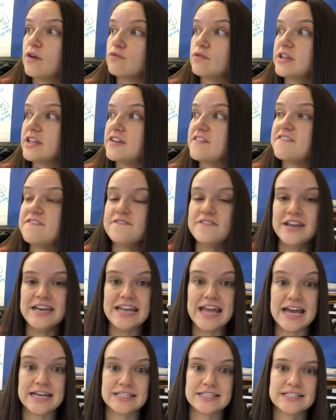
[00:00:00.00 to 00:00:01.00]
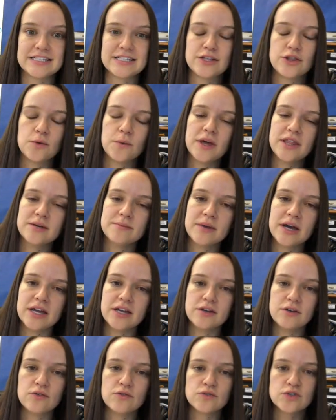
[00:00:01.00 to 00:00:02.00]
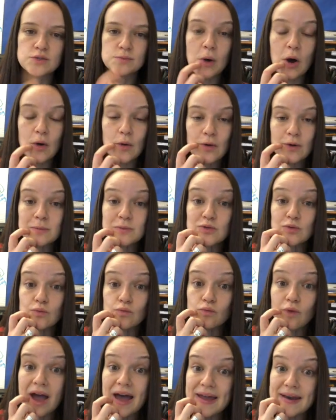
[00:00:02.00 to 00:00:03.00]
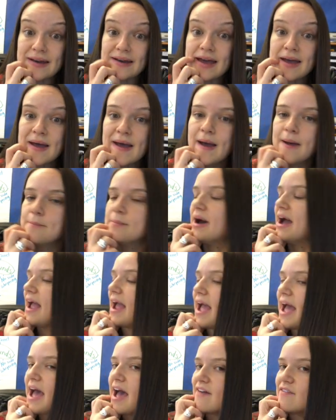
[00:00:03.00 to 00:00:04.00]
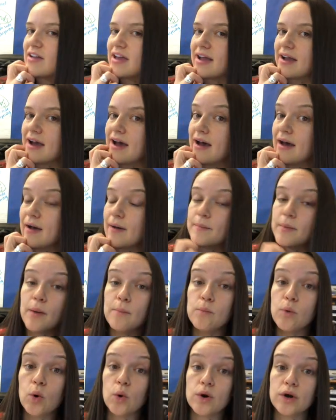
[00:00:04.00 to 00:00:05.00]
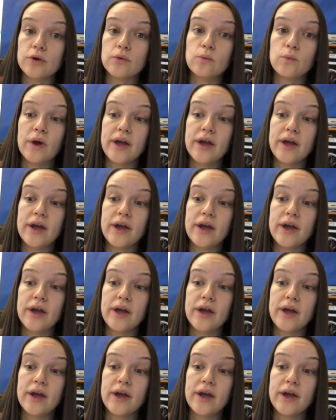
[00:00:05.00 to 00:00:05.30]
really finessed the way that my small groups run by having a board